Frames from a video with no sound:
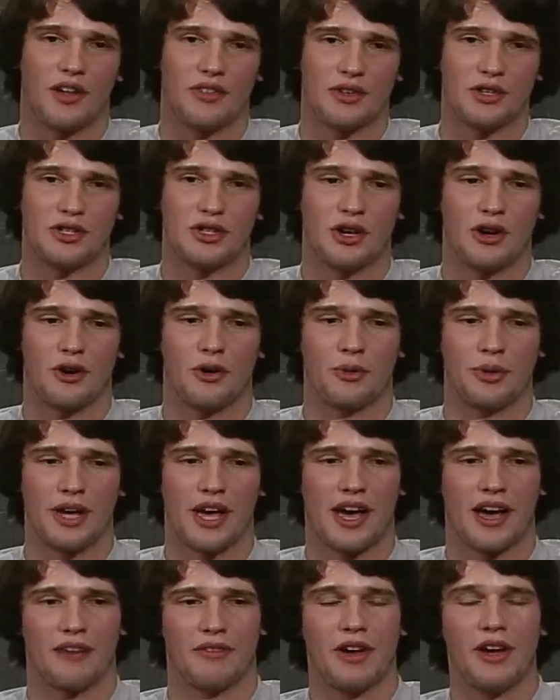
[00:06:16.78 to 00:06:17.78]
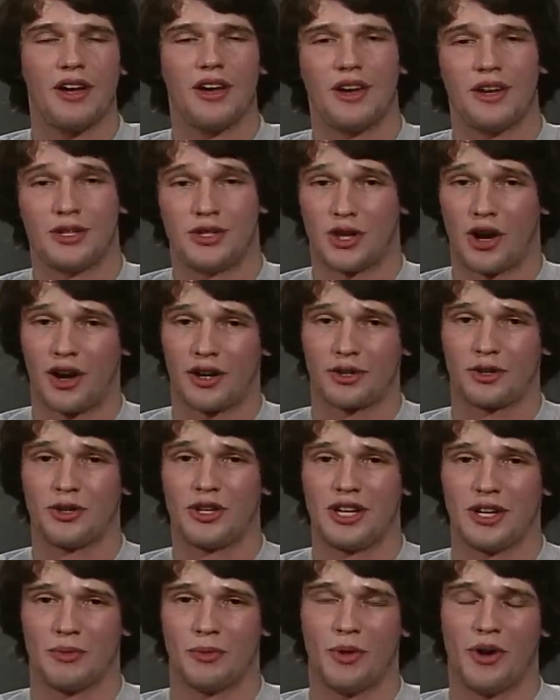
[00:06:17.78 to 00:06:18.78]
on the show, we have John
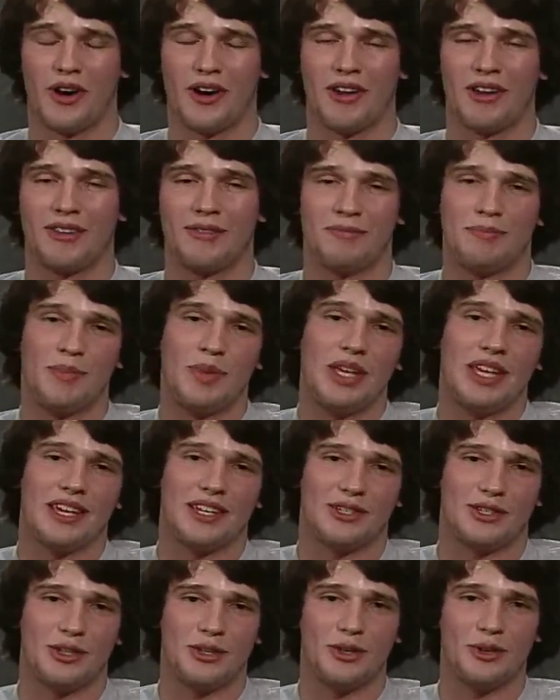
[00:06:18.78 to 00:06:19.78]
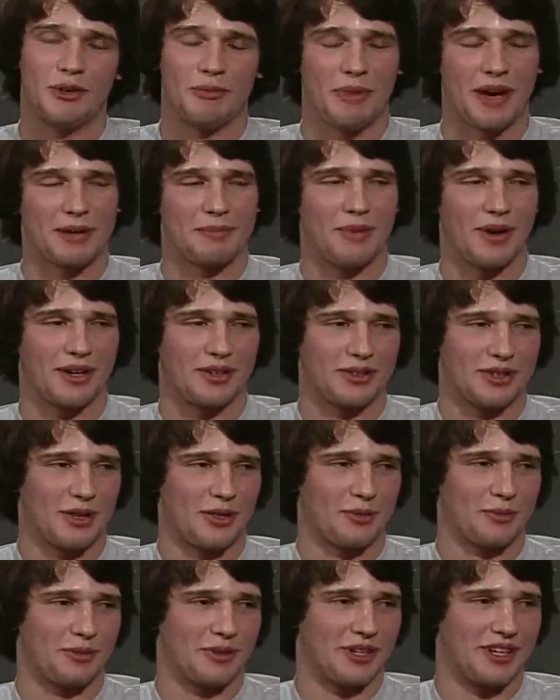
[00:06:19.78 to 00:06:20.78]
Green at one, me at two, and Mike Buckley at
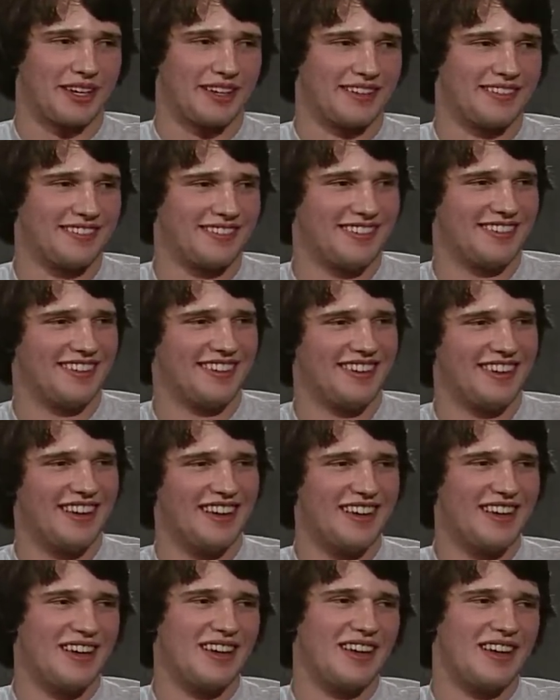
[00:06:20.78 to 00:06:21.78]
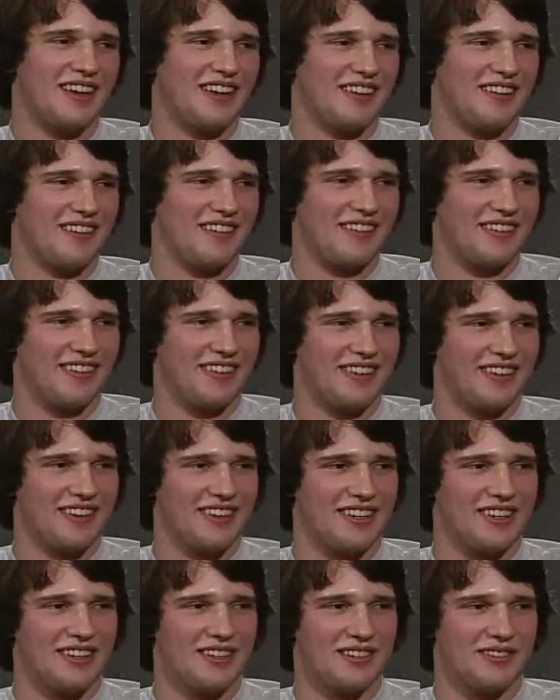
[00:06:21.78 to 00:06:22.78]
three. Right, because nobody's
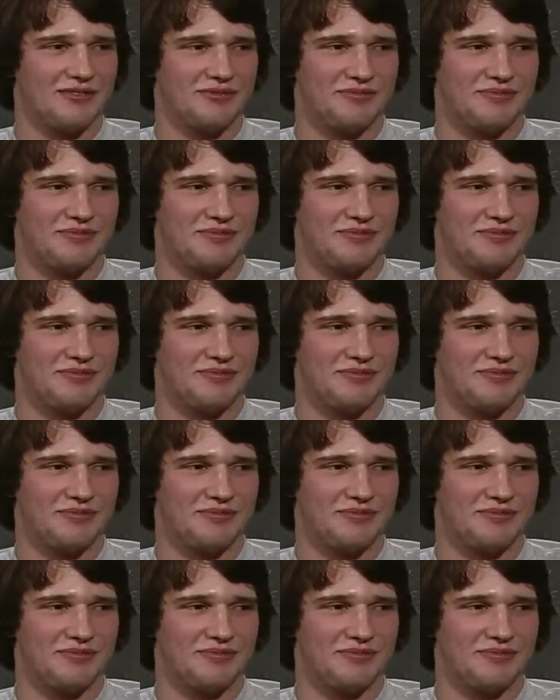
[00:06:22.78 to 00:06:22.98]
Mike's not